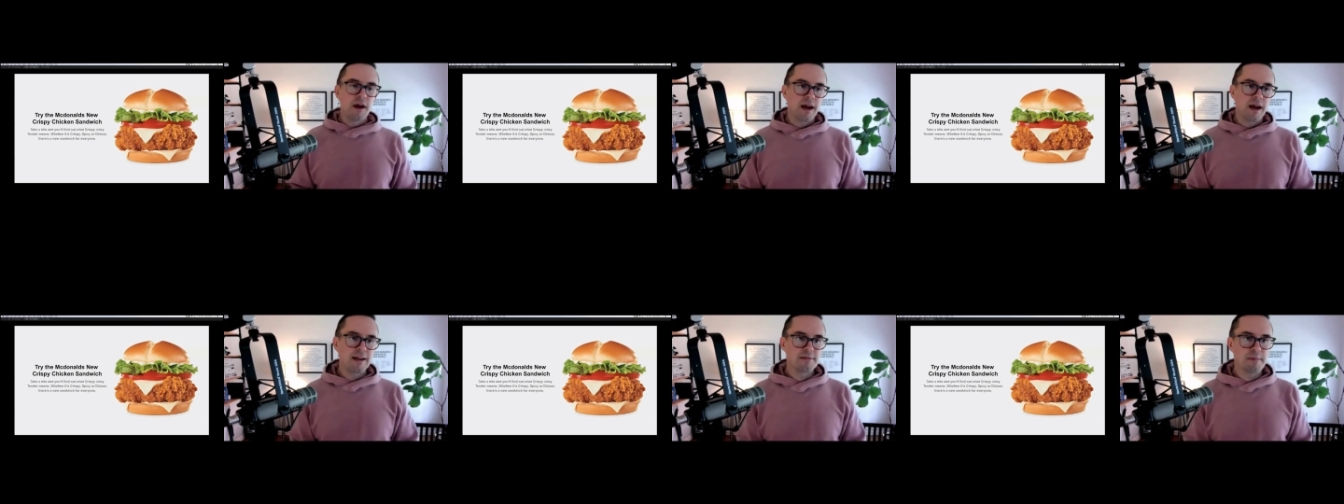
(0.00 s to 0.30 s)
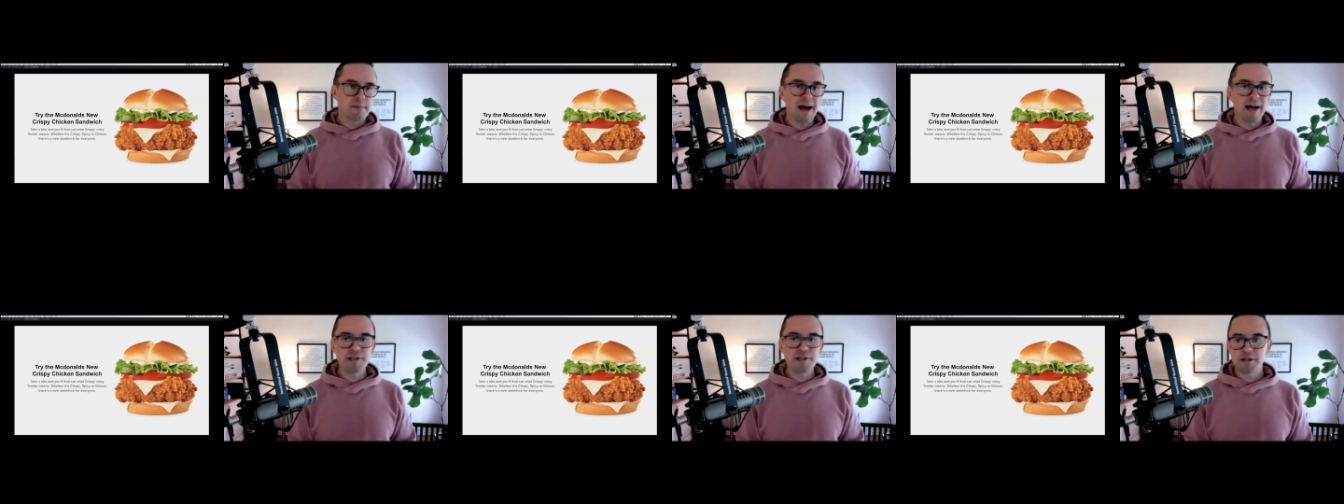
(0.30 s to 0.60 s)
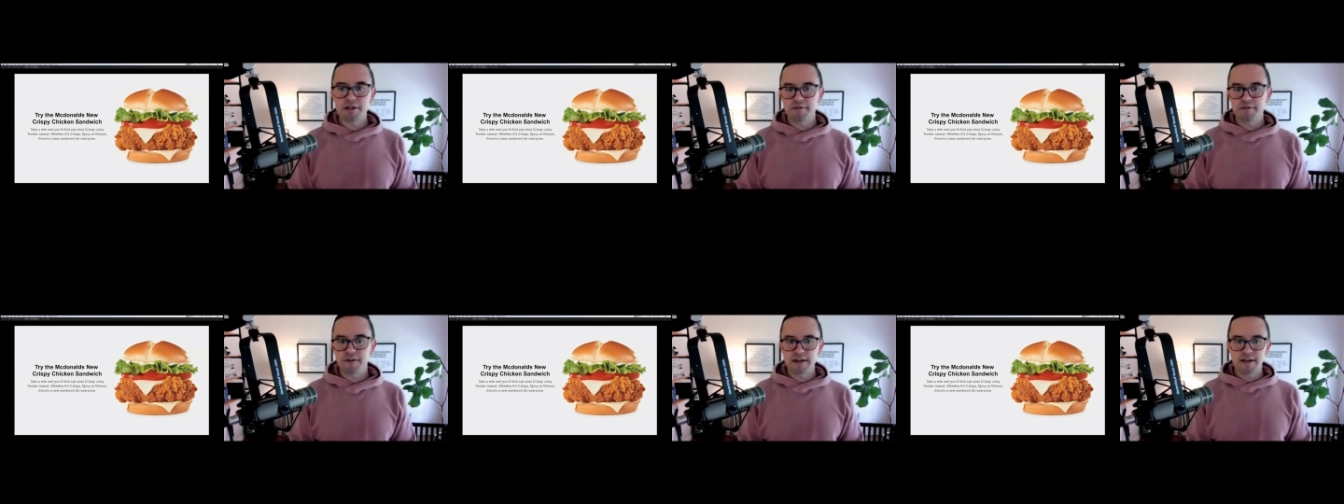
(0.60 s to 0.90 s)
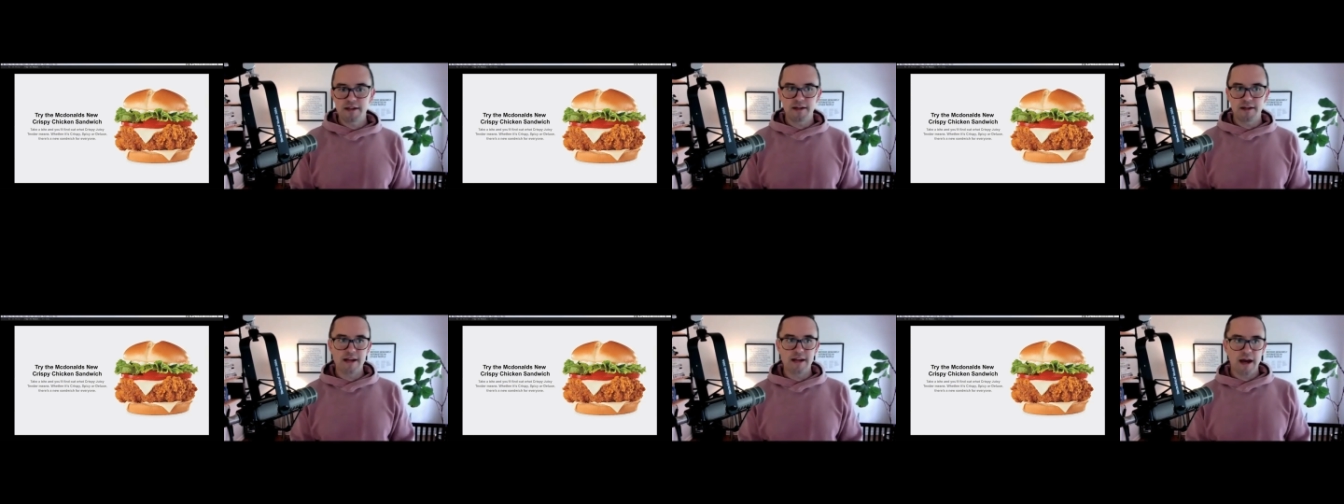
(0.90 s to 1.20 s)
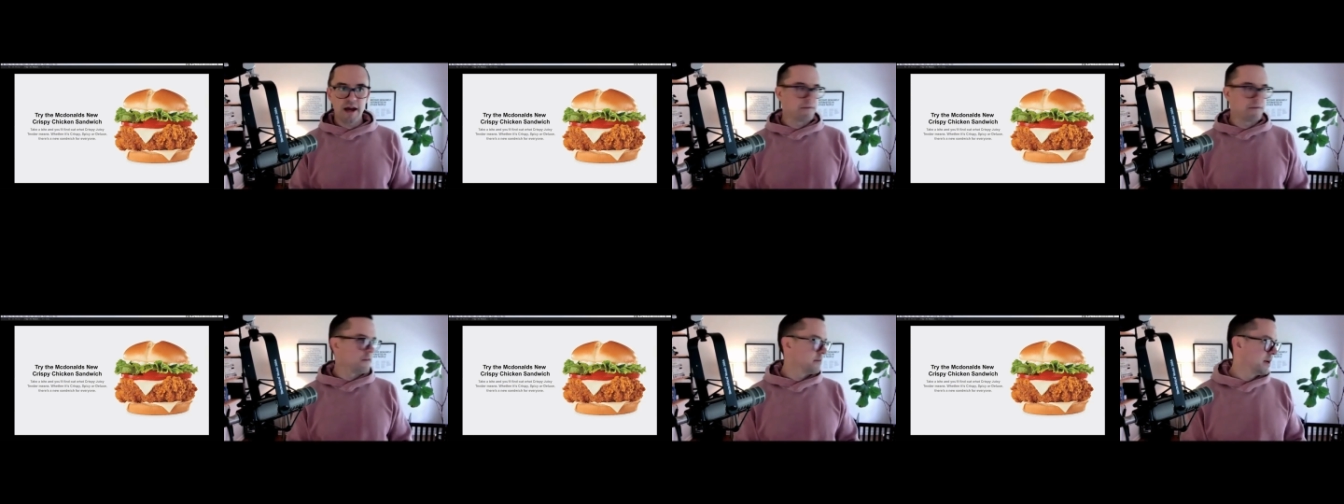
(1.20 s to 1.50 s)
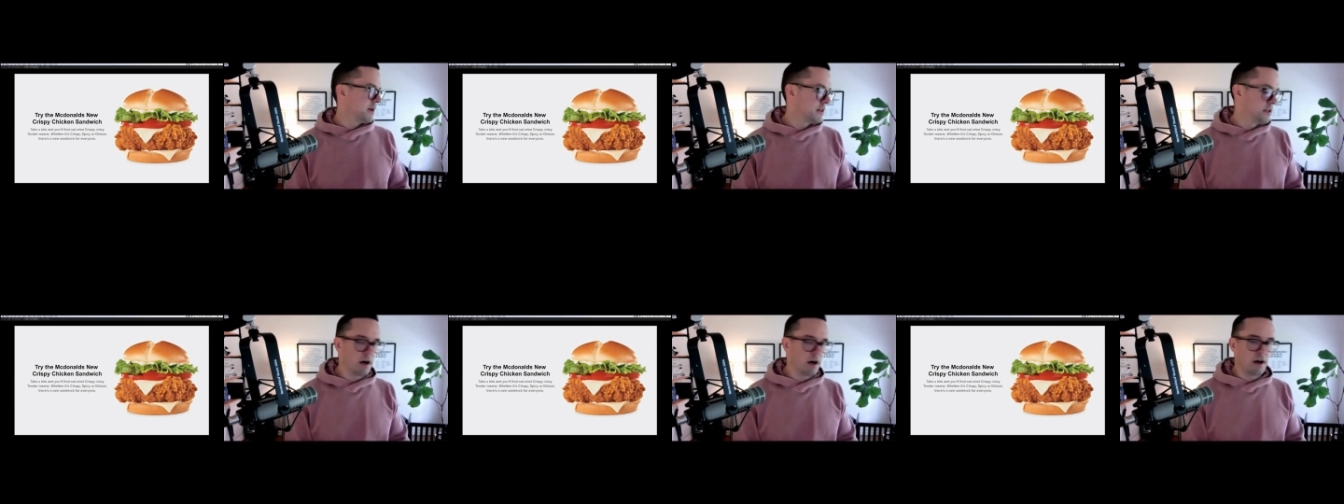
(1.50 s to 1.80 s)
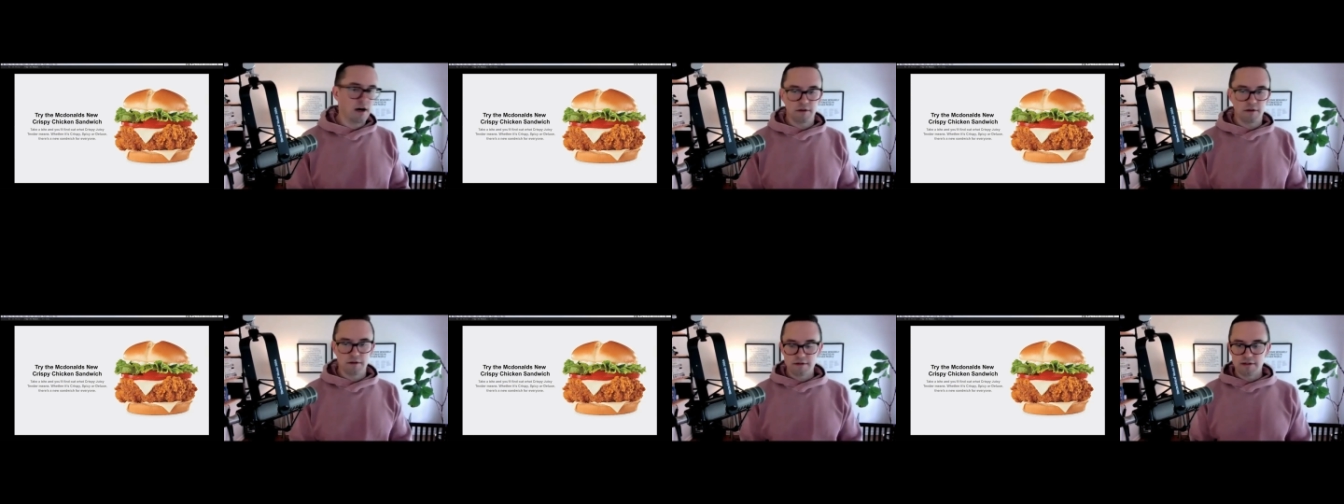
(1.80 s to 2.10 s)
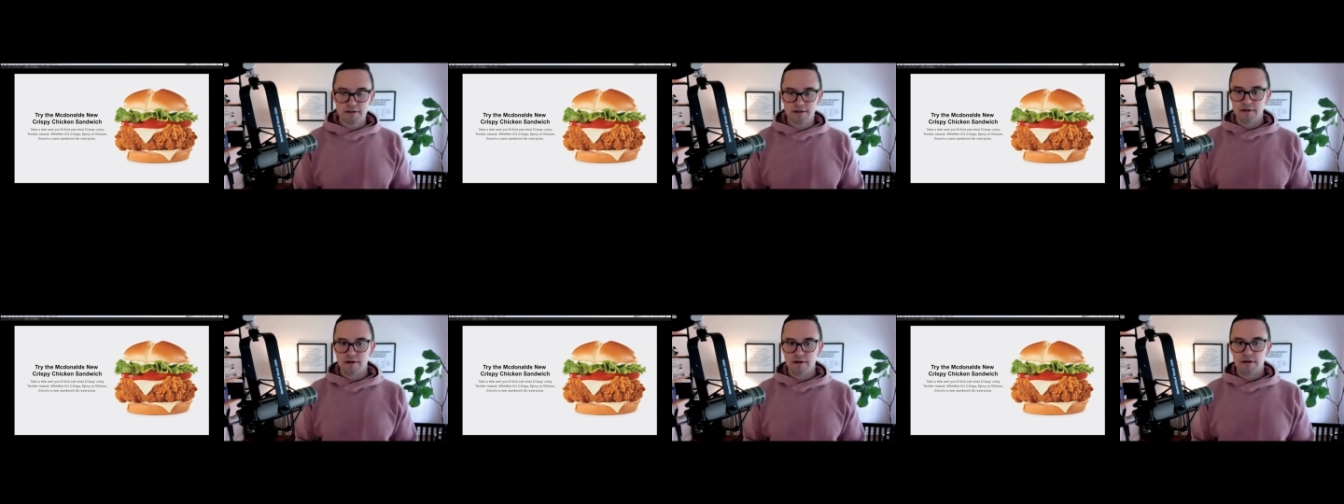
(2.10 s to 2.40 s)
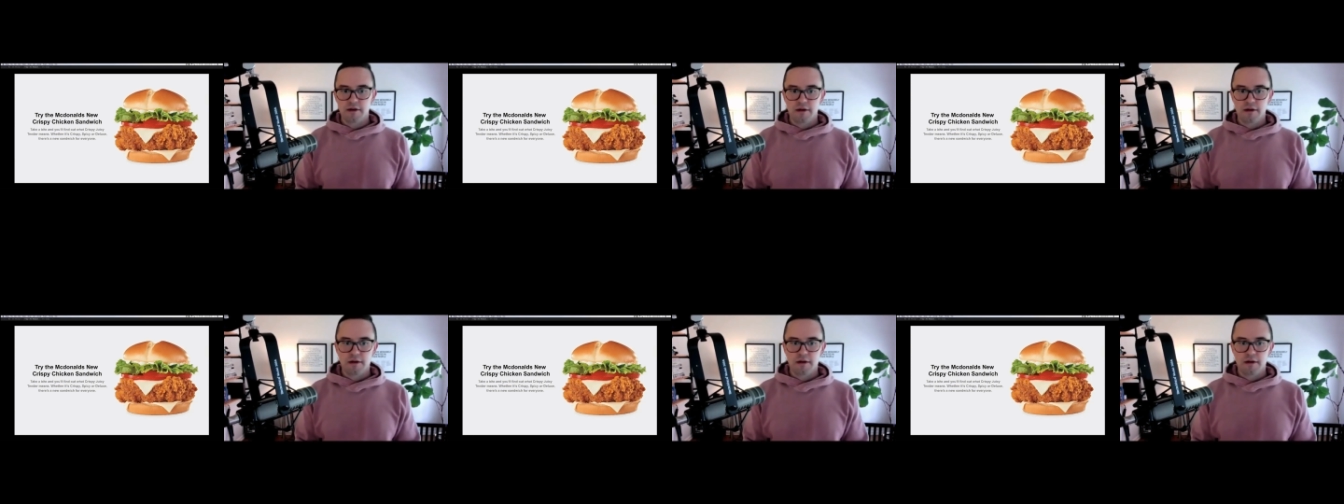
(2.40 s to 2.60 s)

imagine if I did a deck for McDonald's,